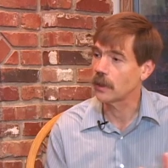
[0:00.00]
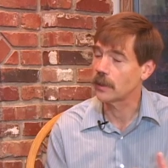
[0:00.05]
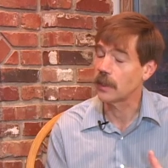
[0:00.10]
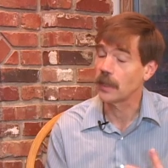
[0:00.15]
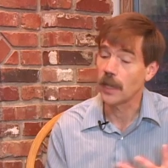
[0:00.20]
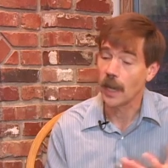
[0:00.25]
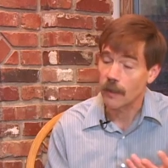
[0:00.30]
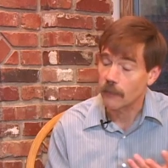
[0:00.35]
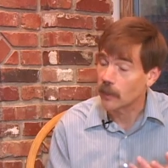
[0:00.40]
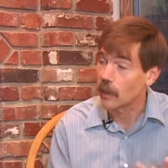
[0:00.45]
I
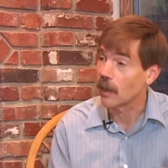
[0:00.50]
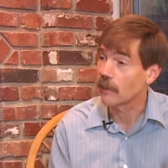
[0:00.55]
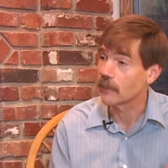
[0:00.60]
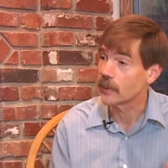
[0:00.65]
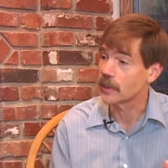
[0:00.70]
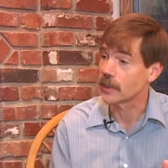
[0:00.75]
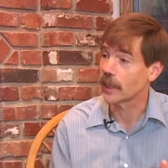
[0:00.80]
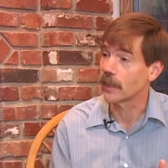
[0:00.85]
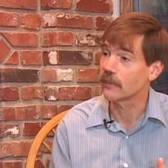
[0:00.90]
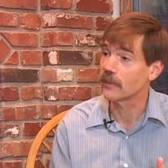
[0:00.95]
did have an
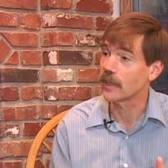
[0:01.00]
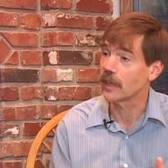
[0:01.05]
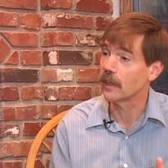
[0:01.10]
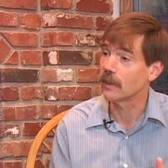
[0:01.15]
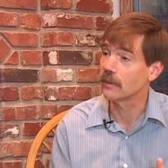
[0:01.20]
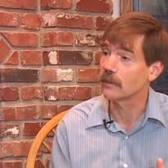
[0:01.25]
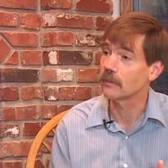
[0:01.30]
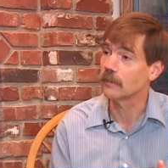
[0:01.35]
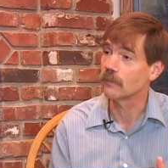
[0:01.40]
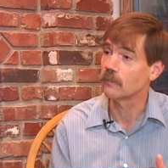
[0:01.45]
office
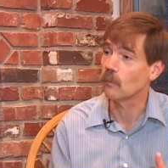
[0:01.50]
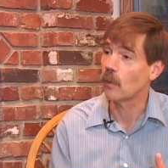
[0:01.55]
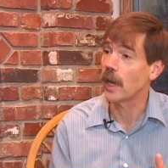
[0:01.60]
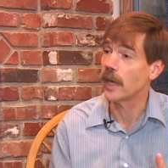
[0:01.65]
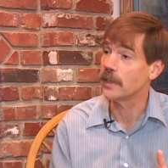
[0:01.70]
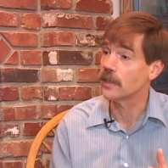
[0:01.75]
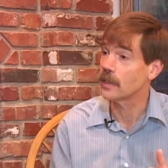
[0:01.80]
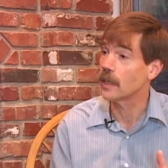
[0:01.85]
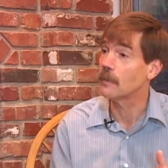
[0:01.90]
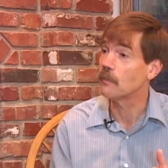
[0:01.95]
downtown,
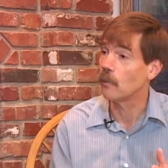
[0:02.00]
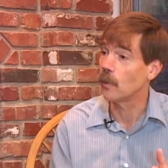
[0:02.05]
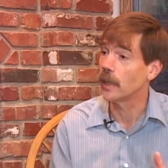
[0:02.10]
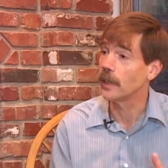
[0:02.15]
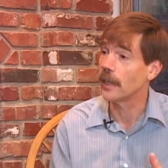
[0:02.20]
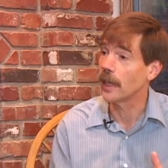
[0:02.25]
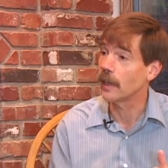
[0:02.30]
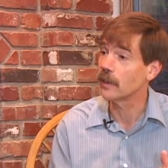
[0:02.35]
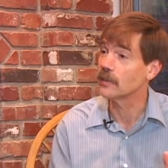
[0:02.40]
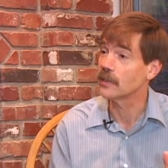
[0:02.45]
wised up
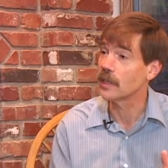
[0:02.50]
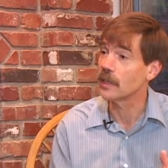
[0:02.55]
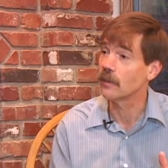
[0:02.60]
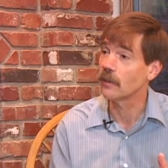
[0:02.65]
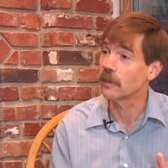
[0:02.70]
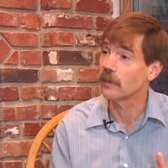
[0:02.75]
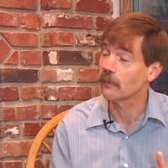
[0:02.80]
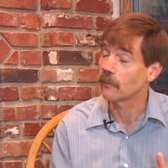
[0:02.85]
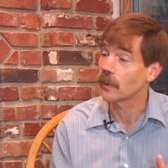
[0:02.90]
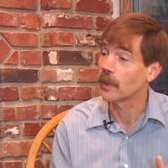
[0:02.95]
one day sitting
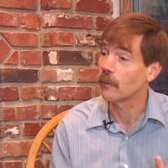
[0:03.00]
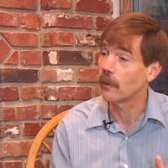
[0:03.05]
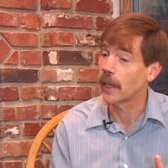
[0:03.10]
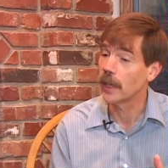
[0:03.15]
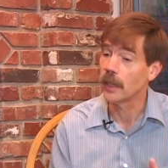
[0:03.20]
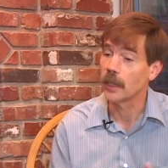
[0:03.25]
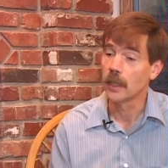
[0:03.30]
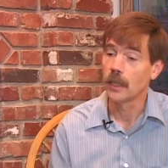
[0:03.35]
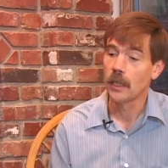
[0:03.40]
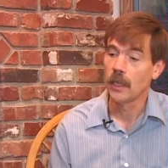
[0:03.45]
on the freeway.